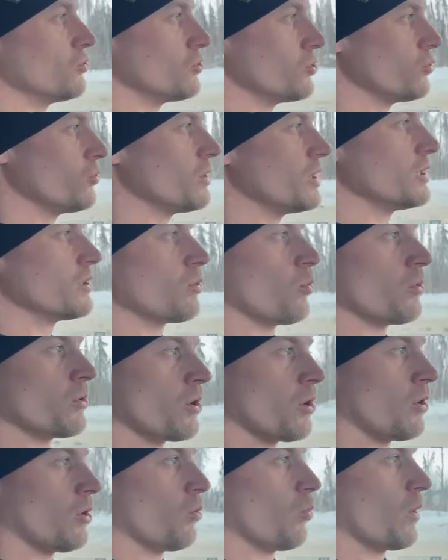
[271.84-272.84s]
do need to
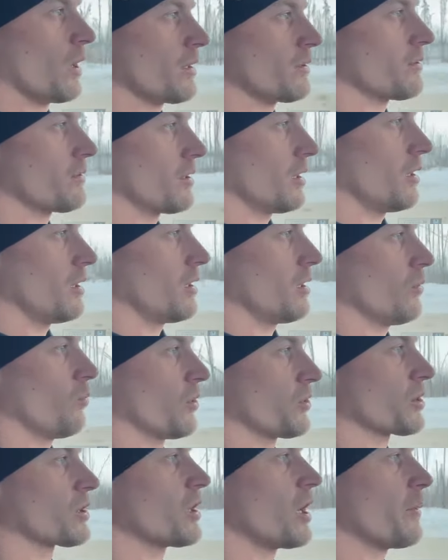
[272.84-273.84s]
know what
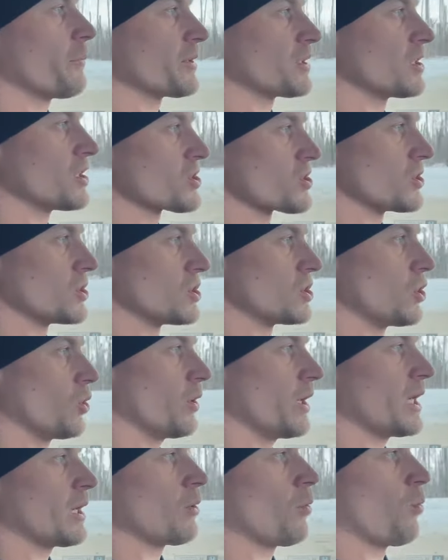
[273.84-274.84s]
the competition's
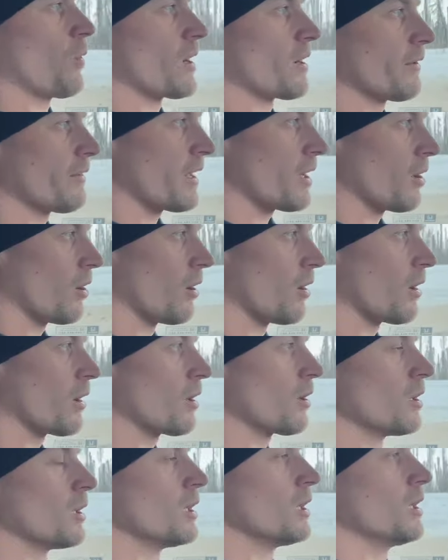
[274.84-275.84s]
doing, where they
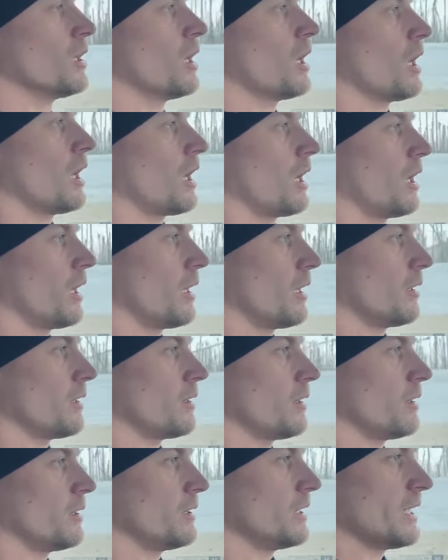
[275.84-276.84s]
are.
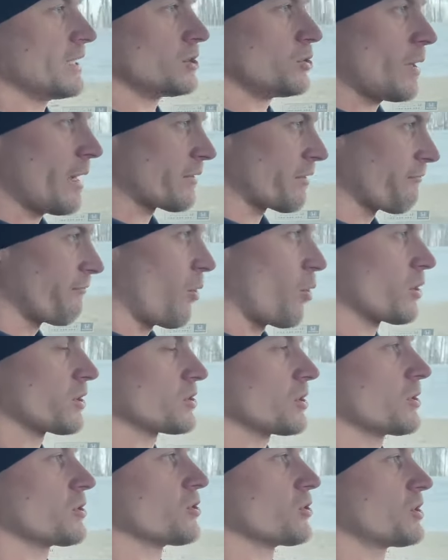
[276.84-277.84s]
Yes, you have to
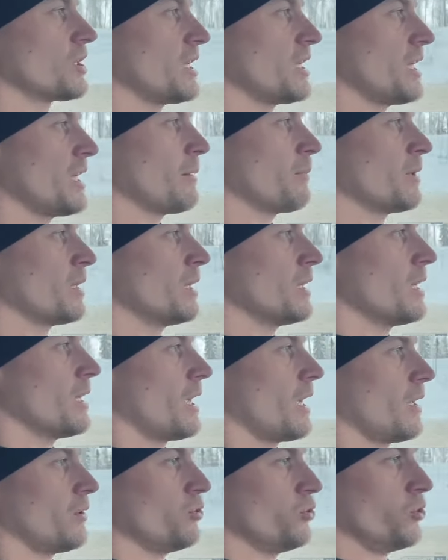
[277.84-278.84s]
focus on your team.
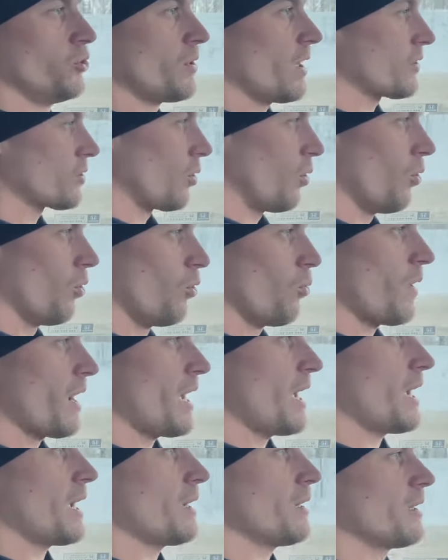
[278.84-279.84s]
You do that the whole
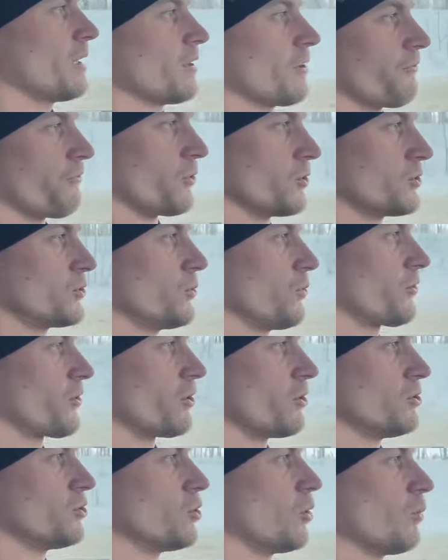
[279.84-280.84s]
way. In the first
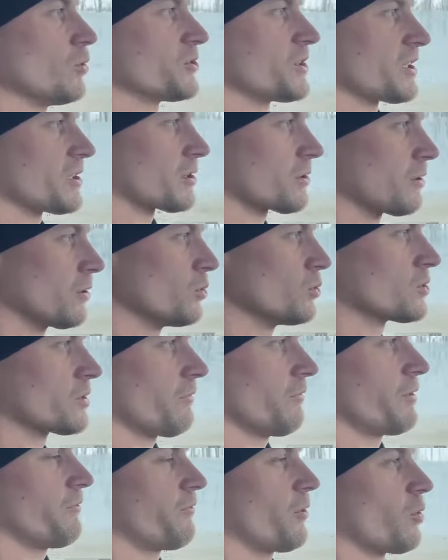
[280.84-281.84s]
2/3, you almost
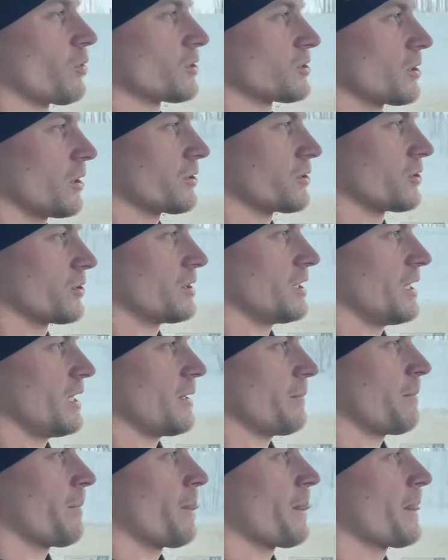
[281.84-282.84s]
exclusively focus on your team.